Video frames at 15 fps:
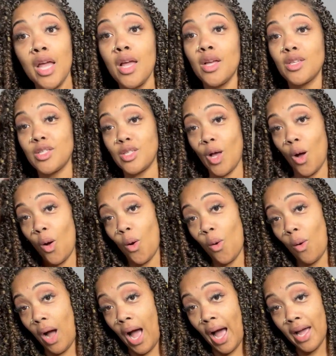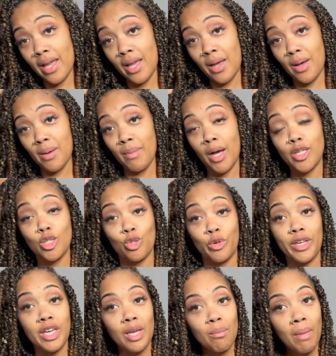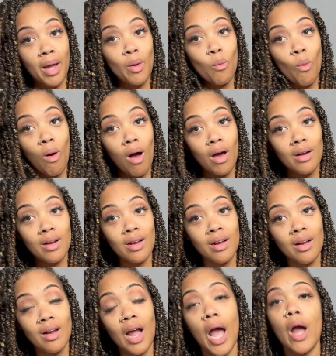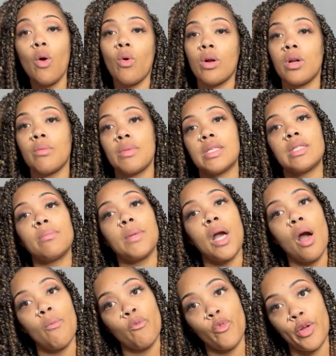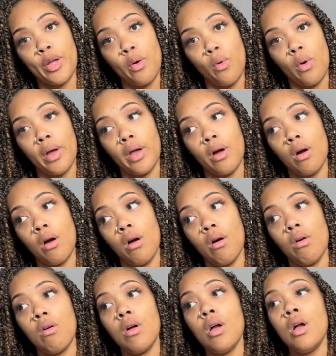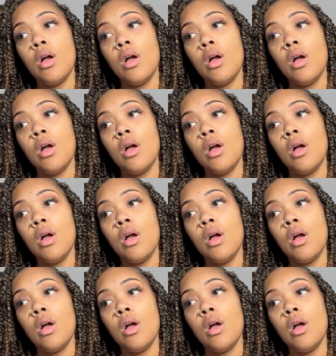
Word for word: So I am drinking my water. I ordered me some comfrey oil.